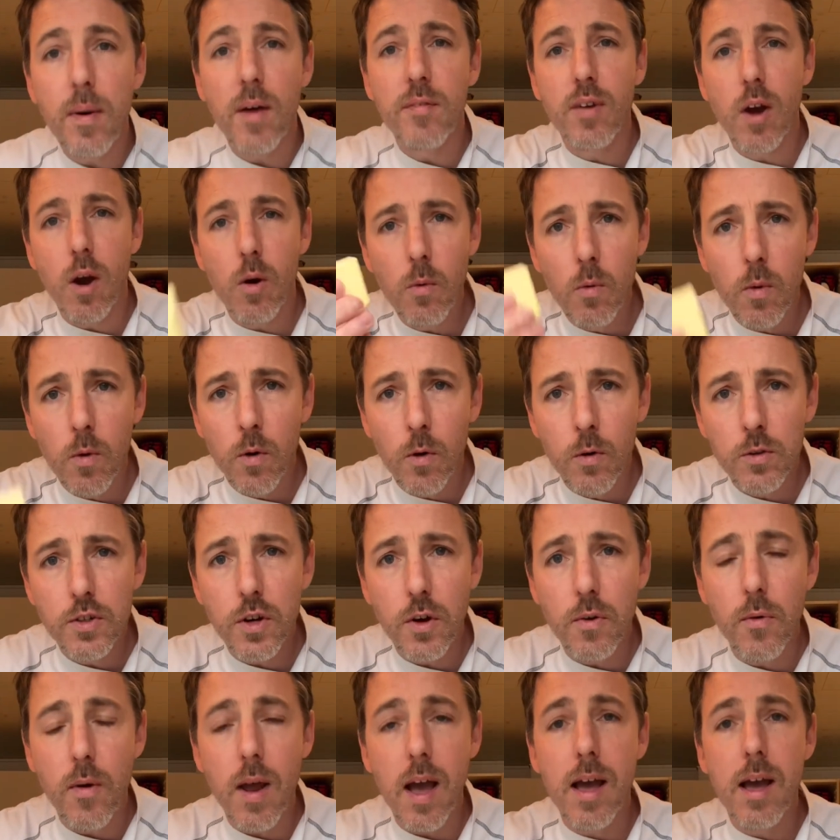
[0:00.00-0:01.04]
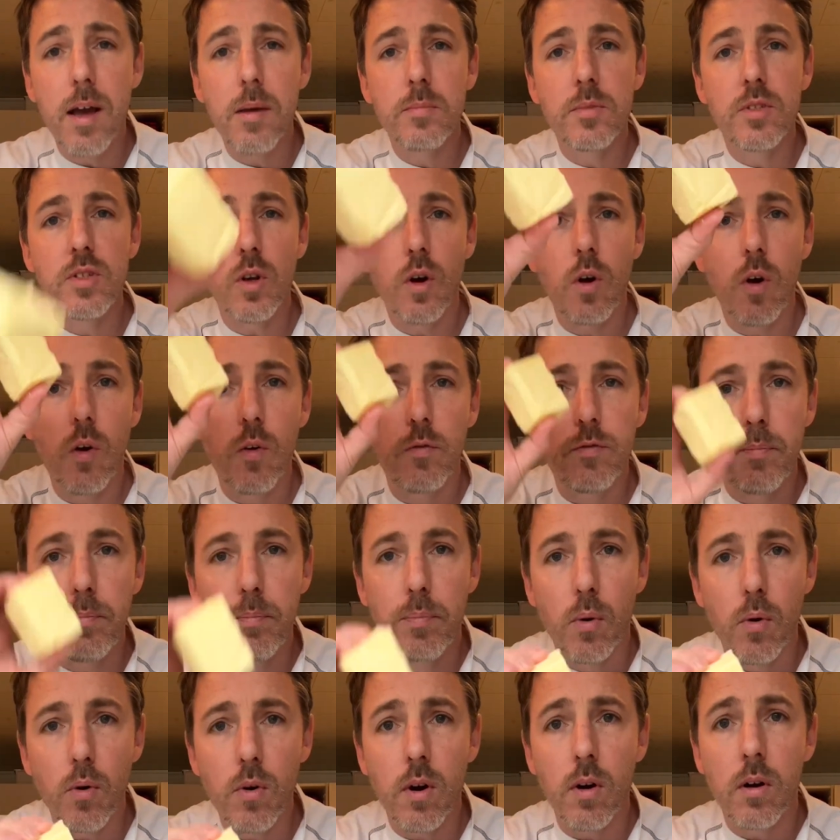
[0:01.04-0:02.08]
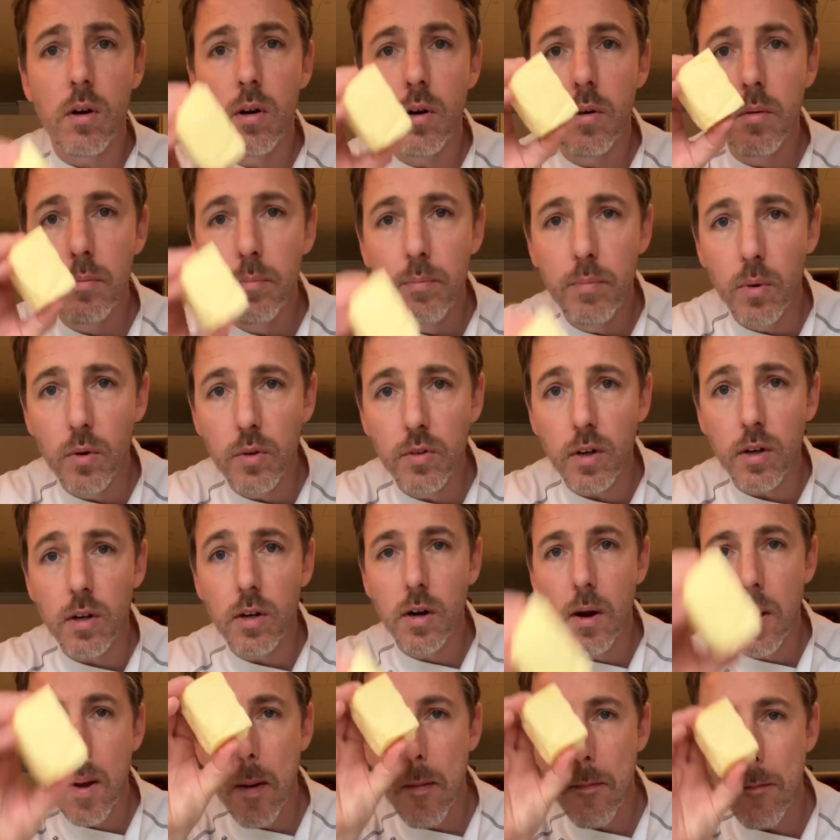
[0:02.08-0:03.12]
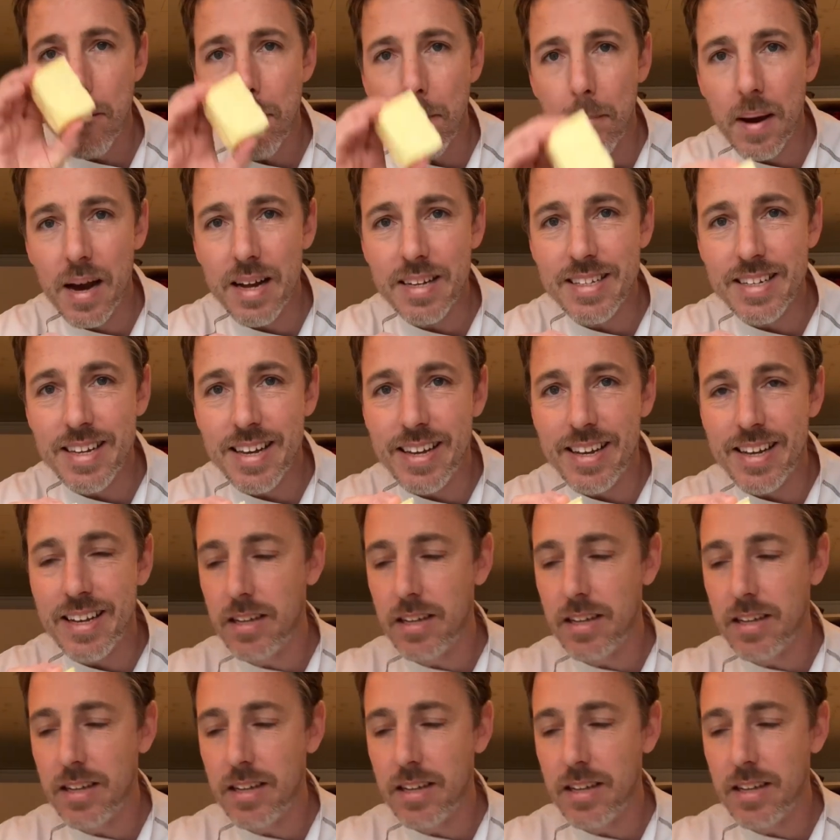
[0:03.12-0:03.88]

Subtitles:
I've got 100 grams of butter batter.